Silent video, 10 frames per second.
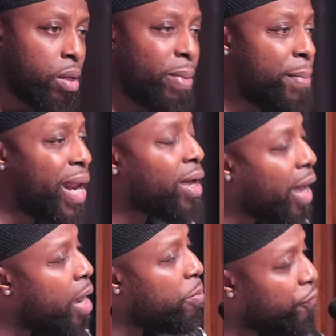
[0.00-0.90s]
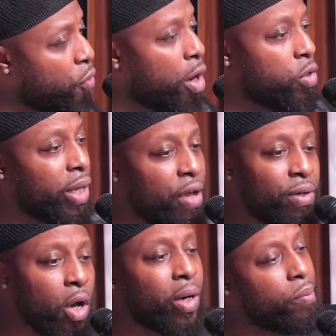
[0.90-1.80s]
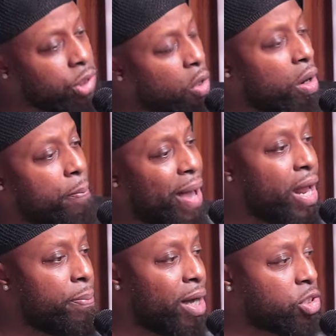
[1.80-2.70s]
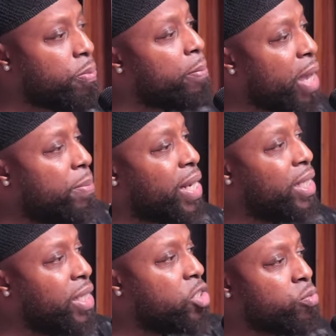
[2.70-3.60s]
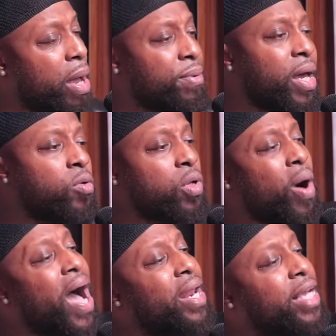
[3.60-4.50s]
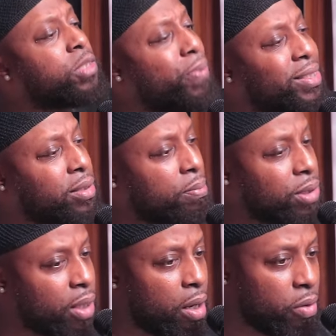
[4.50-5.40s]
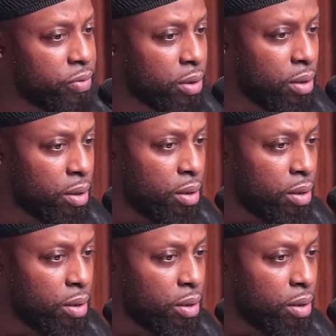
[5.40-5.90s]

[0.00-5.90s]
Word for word: Maybe they came before you even though they were talking bad about you, but maybe they need you. Maybe they don't know how to express themselves.